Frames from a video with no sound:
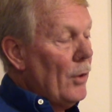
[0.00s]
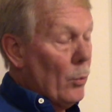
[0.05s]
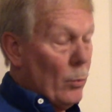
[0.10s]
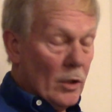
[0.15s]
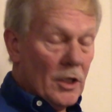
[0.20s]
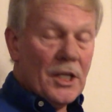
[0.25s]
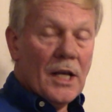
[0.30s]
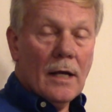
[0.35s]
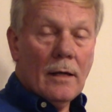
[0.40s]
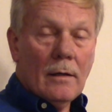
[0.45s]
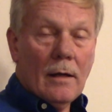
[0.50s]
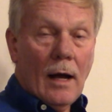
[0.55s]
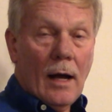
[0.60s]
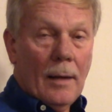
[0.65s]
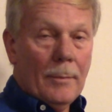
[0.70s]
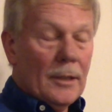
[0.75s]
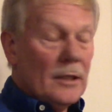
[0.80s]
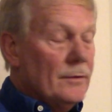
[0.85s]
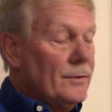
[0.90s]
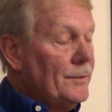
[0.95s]
were 10
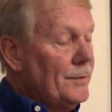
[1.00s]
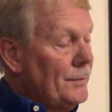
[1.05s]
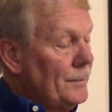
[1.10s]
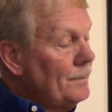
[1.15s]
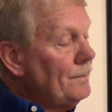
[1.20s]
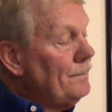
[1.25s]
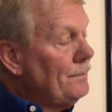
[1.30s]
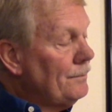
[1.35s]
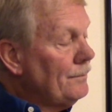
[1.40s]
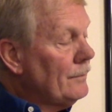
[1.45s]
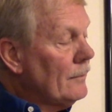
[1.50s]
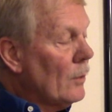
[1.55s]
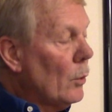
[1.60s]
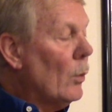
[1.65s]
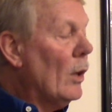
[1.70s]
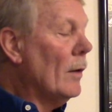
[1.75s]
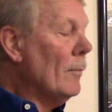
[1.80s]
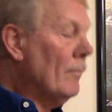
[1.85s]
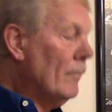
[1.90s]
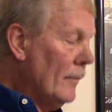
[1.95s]
diamonds,
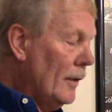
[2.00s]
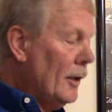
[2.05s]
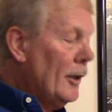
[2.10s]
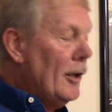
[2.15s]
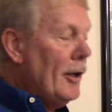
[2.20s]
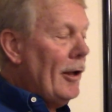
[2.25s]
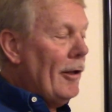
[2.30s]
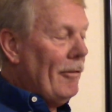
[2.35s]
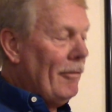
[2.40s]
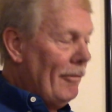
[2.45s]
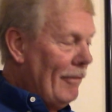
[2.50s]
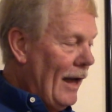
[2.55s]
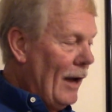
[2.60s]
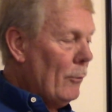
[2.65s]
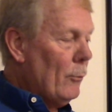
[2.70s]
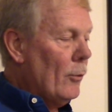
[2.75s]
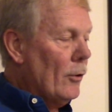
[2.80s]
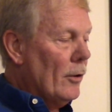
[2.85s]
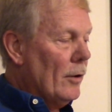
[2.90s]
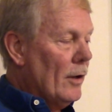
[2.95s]
well,
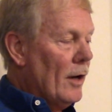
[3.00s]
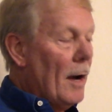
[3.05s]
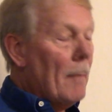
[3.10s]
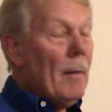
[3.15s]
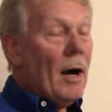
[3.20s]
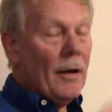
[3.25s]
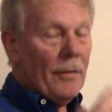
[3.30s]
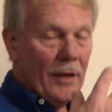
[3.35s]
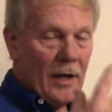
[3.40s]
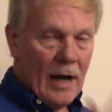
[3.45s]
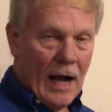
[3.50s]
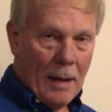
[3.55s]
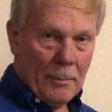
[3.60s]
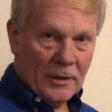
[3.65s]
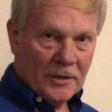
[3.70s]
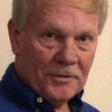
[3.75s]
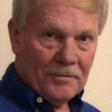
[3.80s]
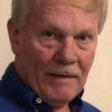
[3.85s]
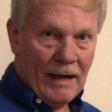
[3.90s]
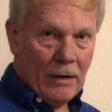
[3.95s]
that were among the
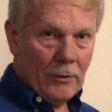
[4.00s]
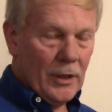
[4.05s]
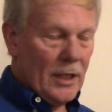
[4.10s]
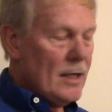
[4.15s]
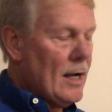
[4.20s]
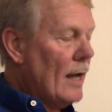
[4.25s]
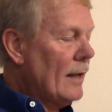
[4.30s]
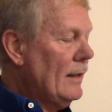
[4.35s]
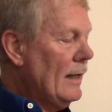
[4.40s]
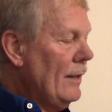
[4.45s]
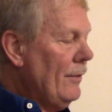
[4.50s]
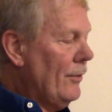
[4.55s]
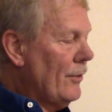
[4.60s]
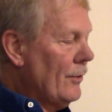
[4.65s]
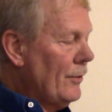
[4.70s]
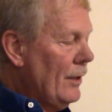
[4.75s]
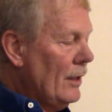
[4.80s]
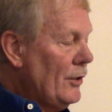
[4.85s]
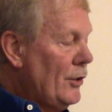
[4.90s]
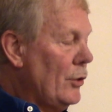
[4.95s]
diamonds found in
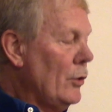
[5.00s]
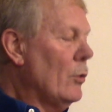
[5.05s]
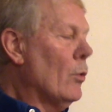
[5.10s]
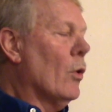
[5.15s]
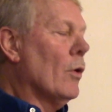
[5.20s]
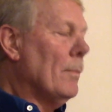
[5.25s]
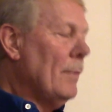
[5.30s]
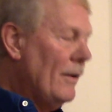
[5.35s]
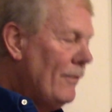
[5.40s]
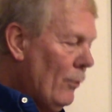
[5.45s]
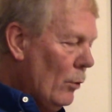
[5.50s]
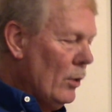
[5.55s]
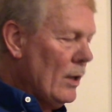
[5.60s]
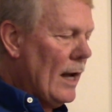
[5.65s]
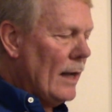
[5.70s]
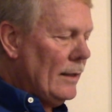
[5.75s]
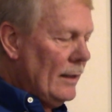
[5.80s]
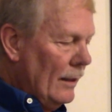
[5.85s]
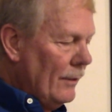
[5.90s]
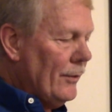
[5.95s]
1932 or before
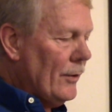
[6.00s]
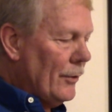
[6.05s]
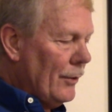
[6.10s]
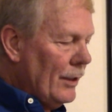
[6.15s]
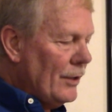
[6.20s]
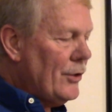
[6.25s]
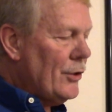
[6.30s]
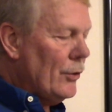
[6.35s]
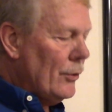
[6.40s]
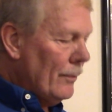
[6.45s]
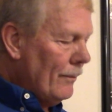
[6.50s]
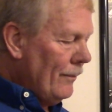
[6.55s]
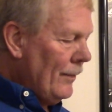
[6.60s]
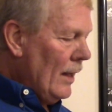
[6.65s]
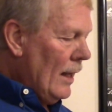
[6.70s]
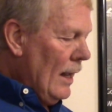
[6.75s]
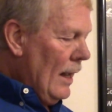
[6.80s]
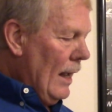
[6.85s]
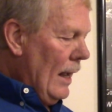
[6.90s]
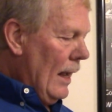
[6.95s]
1932.
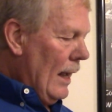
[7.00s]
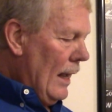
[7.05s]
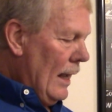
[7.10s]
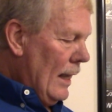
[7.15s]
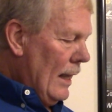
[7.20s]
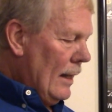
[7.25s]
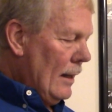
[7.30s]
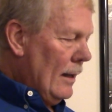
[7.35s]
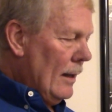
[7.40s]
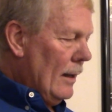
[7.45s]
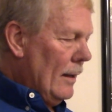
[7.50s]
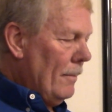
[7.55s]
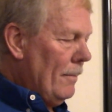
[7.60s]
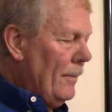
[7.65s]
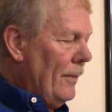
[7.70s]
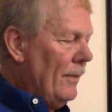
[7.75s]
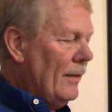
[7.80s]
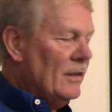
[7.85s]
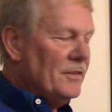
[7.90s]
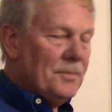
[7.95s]
And
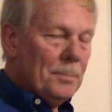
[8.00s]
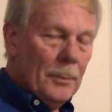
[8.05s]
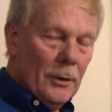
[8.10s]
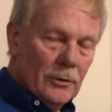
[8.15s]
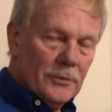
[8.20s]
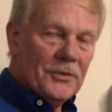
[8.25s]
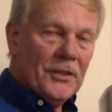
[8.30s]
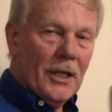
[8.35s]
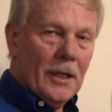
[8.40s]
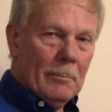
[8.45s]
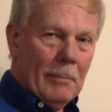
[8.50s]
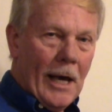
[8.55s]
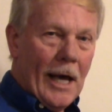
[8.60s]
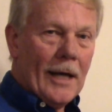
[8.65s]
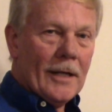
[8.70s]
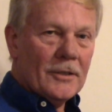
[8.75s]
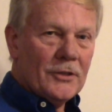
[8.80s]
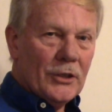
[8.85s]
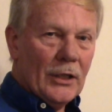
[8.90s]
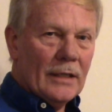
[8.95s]
this museum
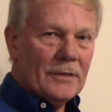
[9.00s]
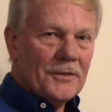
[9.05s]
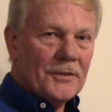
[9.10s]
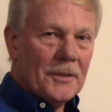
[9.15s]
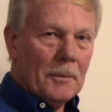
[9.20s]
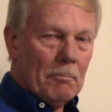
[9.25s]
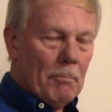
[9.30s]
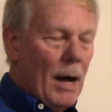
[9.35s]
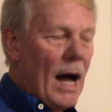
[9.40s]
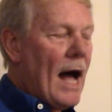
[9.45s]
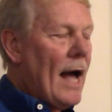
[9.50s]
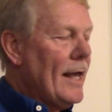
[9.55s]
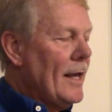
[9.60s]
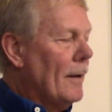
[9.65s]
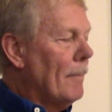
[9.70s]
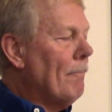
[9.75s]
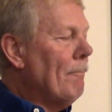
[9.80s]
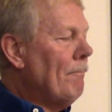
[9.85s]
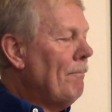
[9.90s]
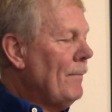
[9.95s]
had a chance to buy
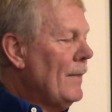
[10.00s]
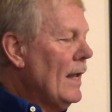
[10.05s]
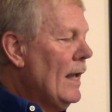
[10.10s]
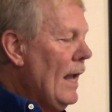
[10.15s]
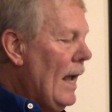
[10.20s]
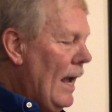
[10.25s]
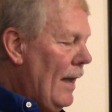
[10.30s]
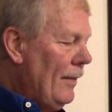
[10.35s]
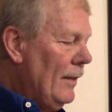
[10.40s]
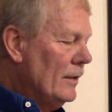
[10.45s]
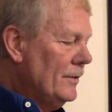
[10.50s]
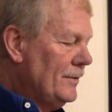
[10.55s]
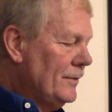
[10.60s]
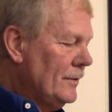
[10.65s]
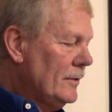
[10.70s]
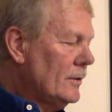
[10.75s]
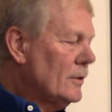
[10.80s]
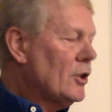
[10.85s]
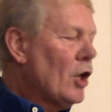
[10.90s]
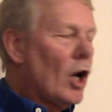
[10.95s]
them. And this
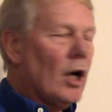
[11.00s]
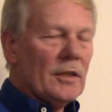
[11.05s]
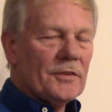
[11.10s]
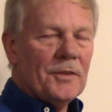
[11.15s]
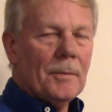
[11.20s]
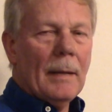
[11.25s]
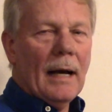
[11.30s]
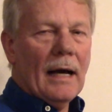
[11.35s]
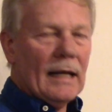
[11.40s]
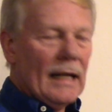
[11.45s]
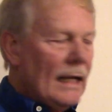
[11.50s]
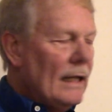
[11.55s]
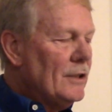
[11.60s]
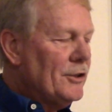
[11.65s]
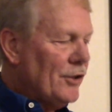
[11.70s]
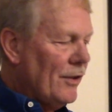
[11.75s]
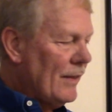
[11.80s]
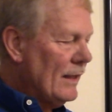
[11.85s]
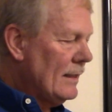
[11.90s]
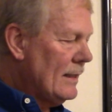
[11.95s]
talks about
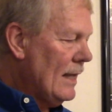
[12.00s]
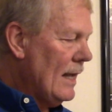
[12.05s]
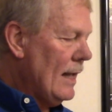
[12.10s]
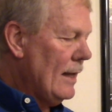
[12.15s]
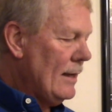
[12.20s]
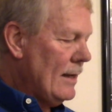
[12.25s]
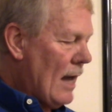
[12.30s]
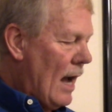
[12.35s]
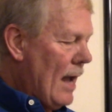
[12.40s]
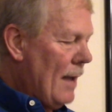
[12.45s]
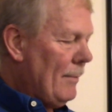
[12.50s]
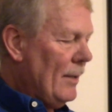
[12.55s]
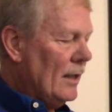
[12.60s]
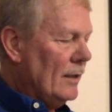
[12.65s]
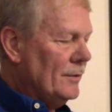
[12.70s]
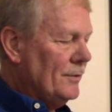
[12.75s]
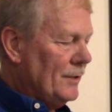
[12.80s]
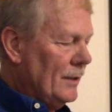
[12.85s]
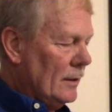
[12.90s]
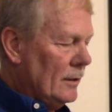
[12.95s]
each of the 10
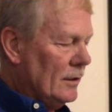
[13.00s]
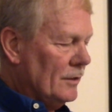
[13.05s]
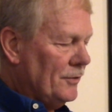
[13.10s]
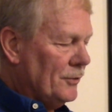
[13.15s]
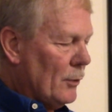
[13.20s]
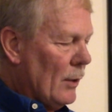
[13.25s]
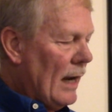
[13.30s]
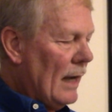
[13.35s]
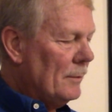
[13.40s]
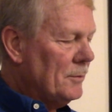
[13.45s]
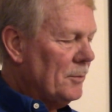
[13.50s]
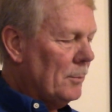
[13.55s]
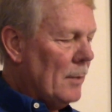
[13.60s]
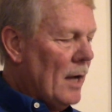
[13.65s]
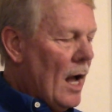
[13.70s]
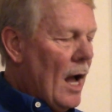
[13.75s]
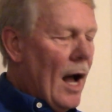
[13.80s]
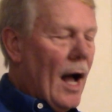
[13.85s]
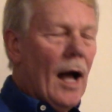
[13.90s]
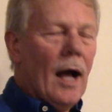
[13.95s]
diamonds. It describes them.
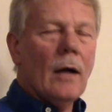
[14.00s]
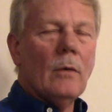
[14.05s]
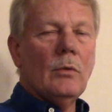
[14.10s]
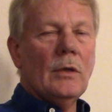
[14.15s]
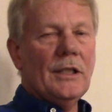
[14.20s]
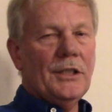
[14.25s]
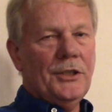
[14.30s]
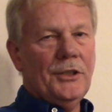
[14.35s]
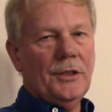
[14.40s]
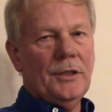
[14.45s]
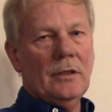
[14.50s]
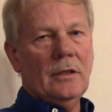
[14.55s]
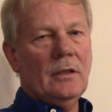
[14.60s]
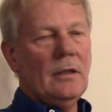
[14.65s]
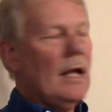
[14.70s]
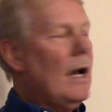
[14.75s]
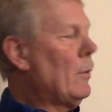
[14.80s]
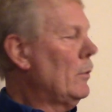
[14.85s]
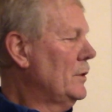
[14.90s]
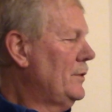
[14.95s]
I wish
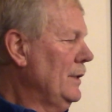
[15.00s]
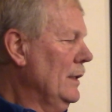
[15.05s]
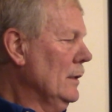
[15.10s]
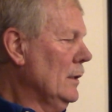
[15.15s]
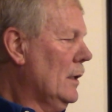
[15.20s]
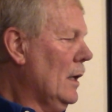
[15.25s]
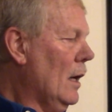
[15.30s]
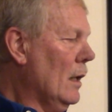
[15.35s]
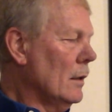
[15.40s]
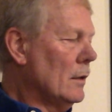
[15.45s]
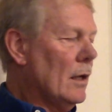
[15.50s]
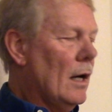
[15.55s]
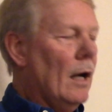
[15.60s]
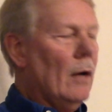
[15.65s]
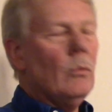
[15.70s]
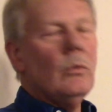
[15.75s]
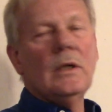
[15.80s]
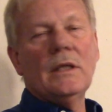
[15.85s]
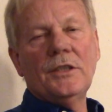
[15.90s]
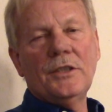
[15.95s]
that was in color. I
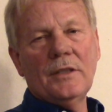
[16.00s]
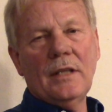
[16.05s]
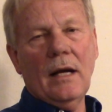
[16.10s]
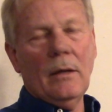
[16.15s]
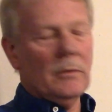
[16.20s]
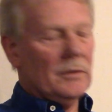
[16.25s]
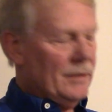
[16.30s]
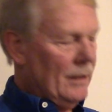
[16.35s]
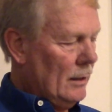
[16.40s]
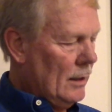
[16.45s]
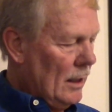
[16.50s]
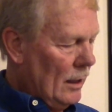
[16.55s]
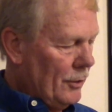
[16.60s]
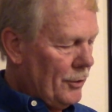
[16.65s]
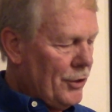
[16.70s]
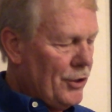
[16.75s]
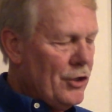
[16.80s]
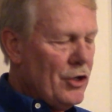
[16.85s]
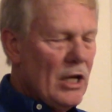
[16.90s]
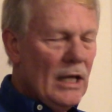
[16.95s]
wish that was in color.
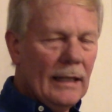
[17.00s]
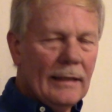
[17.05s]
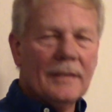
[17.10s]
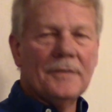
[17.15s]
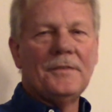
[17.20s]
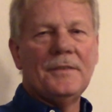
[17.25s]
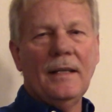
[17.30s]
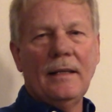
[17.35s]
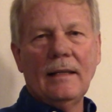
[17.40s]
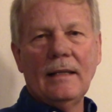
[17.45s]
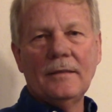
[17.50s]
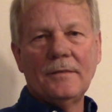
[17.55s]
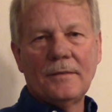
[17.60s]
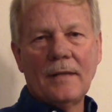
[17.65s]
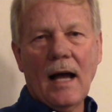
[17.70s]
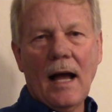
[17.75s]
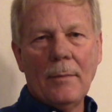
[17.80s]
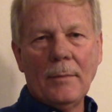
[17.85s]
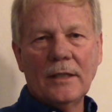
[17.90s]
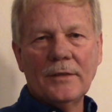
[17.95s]
You need to see these
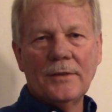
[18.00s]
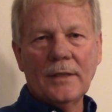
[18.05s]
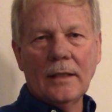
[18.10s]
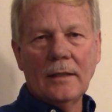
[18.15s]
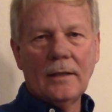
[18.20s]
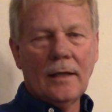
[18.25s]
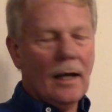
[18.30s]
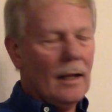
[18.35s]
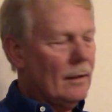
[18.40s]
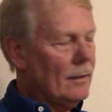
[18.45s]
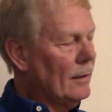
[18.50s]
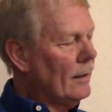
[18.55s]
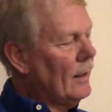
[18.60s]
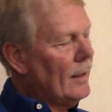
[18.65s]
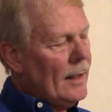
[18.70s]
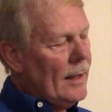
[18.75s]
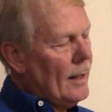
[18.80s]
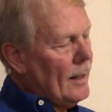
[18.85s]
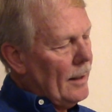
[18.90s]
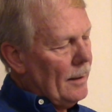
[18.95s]
diamonds in color,
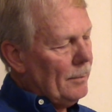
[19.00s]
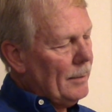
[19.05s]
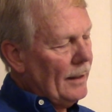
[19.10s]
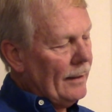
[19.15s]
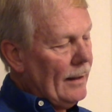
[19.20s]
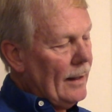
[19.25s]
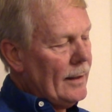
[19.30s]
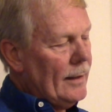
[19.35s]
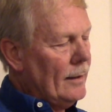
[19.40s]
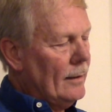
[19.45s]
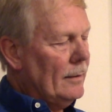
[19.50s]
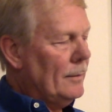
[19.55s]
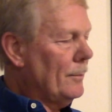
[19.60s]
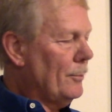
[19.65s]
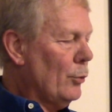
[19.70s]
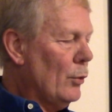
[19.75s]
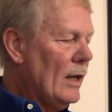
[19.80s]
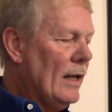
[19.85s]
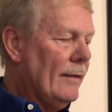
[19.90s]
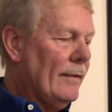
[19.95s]
but they didn't
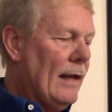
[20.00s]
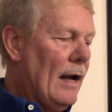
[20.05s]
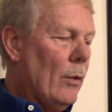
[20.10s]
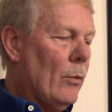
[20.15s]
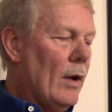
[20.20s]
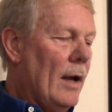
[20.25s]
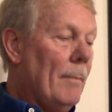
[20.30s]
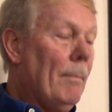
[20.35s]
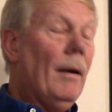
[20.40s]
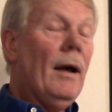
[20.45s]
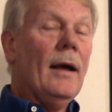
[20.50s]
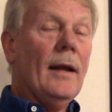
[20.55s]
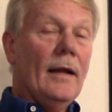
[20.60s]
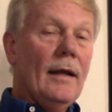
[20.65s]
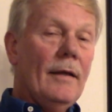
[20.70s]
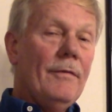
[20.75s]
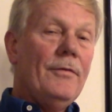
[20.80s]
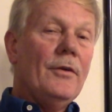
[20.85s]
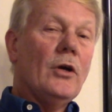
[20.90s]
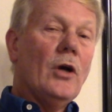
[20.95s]
print it that way.
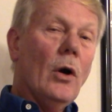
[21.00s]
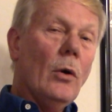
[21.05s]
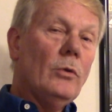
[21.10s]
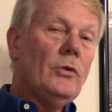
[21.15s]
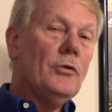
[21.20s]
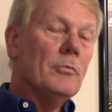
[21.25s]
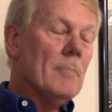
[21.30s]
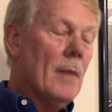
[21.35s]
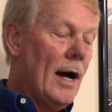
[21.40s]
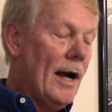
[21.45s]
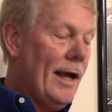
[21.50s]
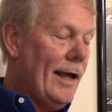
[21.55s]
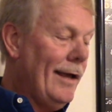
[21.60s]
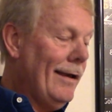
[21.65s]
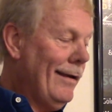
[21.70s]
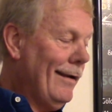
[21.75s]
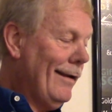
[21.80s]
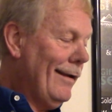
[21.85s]
But if you go to my